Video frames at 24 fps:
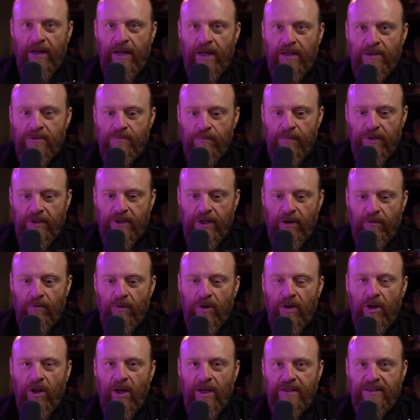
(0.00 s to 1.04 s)
is
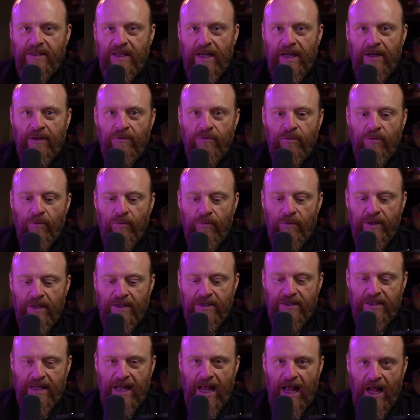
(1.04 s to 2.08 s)
materialized into
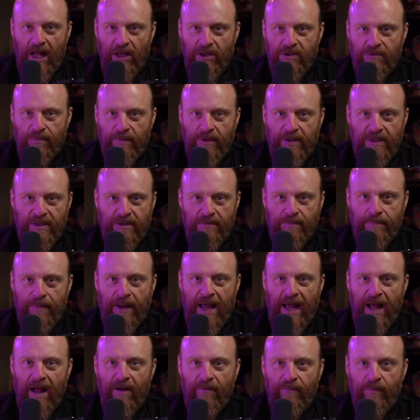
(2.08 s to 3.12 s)
this talisman, this
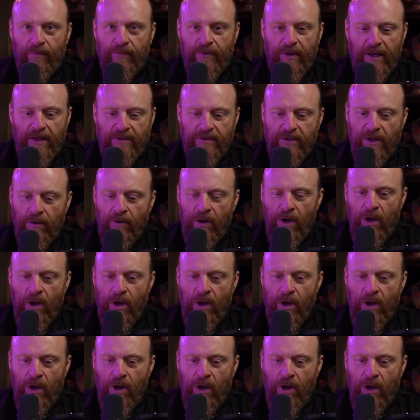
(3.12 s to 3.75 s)
powerful thing. So